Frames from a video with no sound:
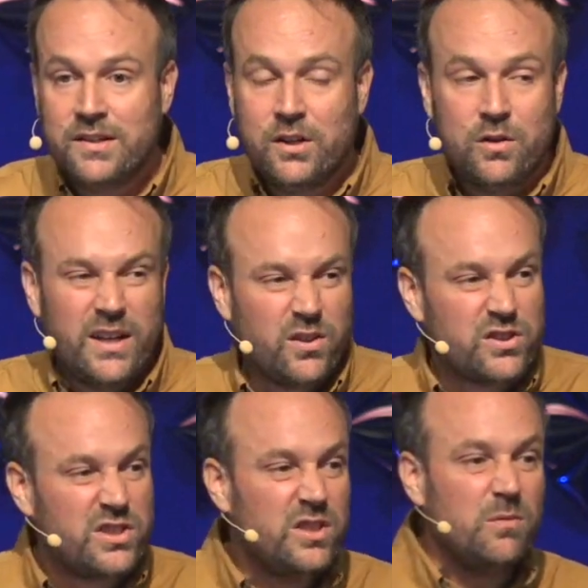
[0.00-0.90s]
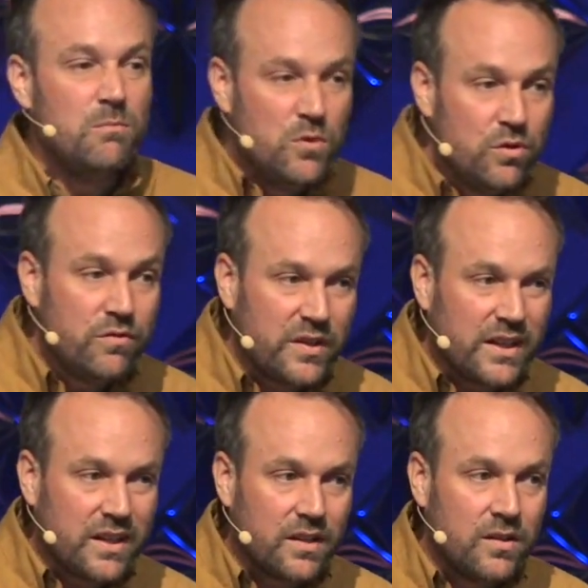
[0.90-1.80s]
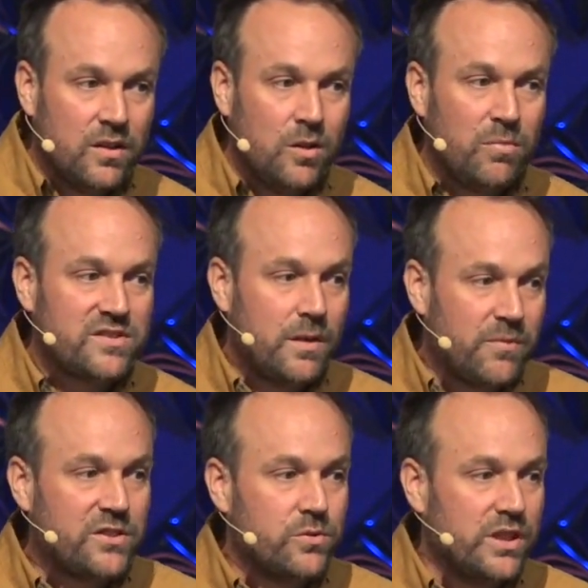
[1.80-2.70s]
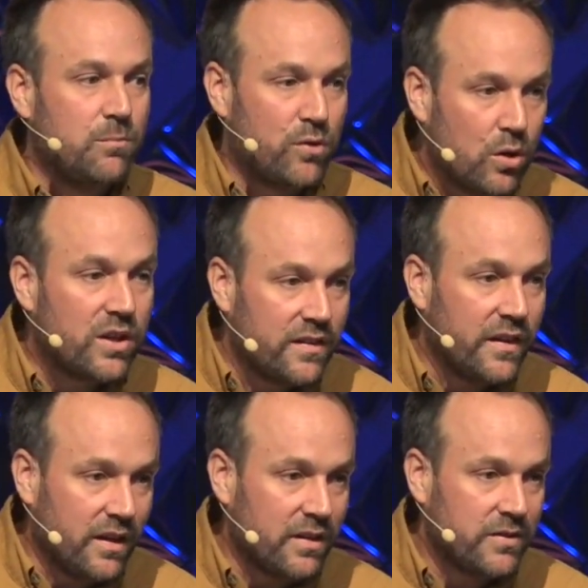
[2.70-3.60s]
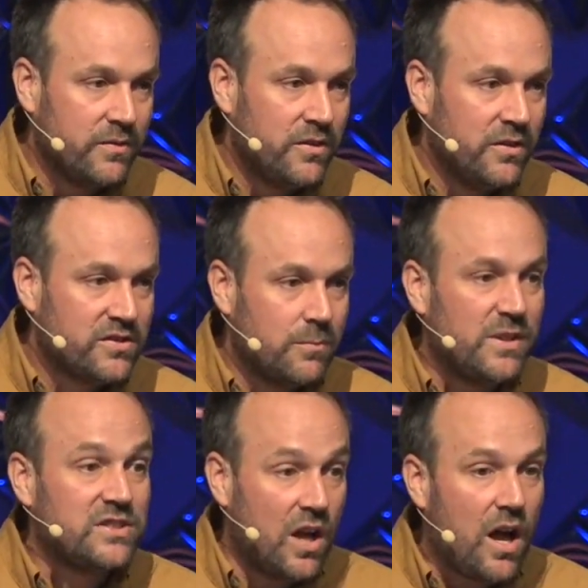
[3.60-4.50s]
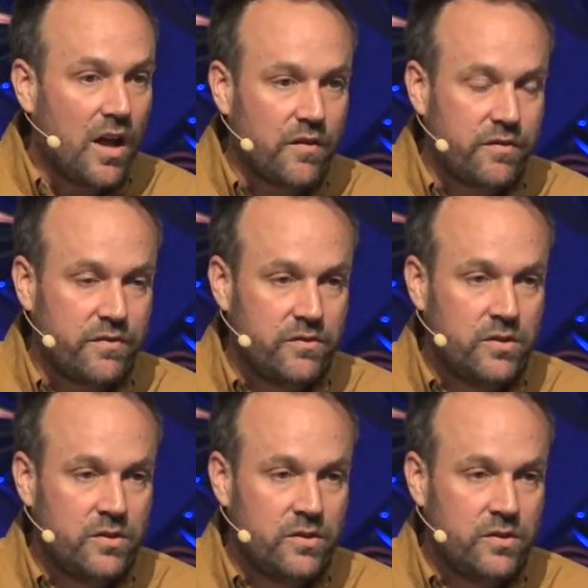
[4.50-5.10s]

Like you're still moving, but something's really broken there. Something's off.